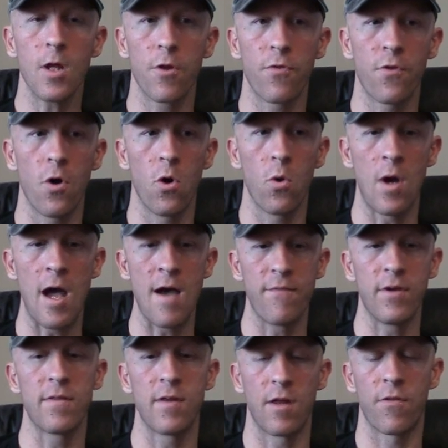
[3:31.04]
So
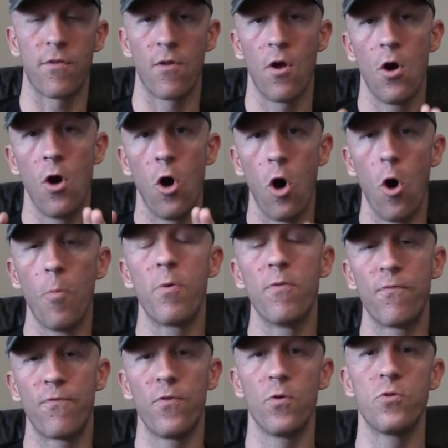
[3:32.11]
having this
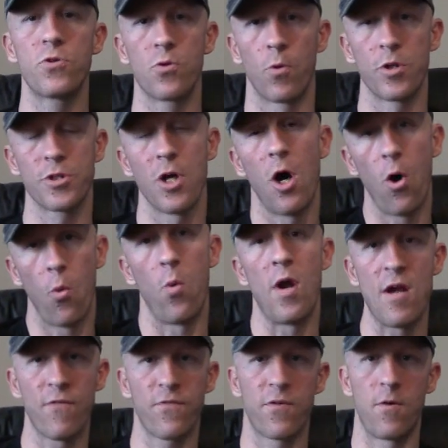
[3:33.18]
open food source
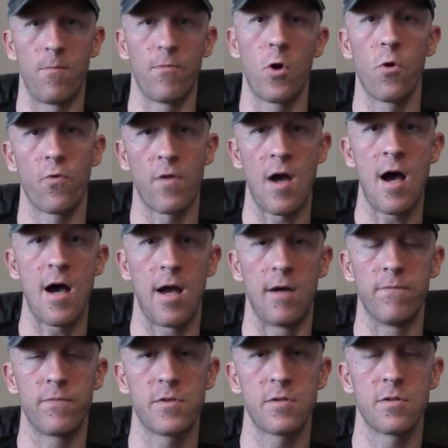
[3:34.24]
away from those
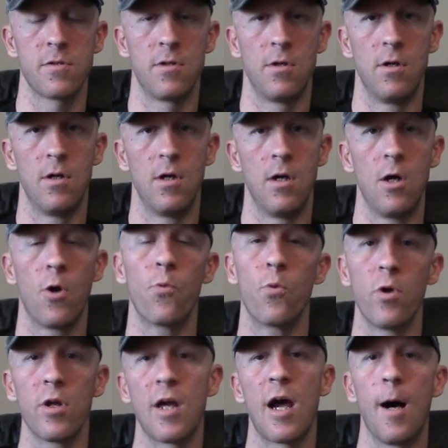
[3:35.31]
hives
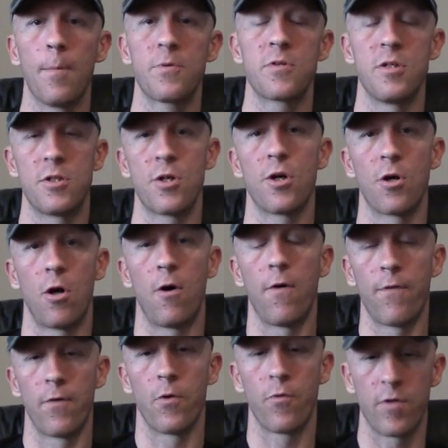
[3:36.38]
really helps deter
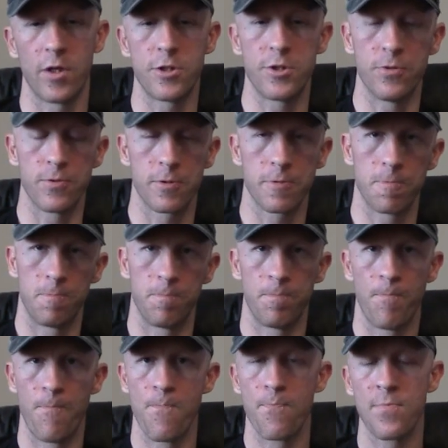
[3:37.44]
all those issues.
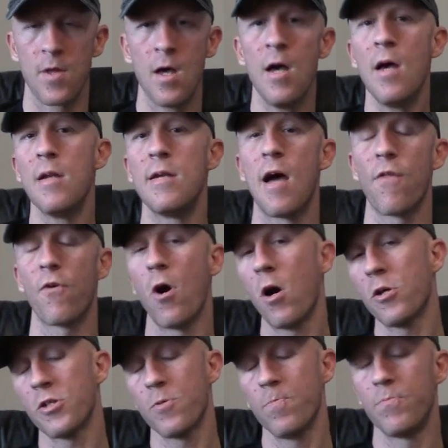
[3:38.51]
Now, there
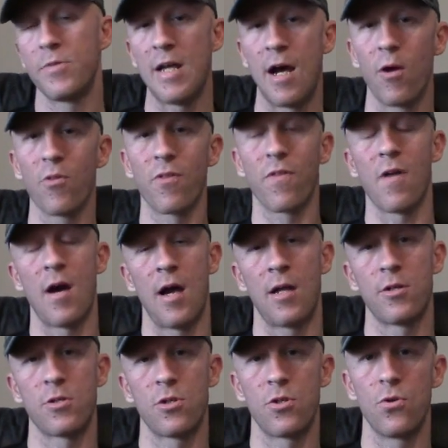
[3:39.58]
are some
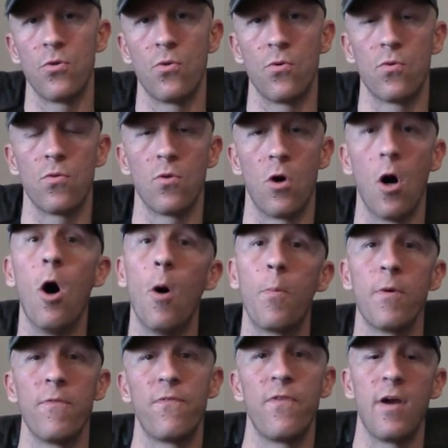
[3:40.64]
downsides to
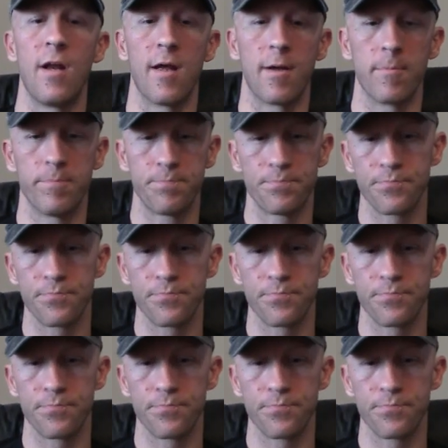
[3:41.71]
open feeding.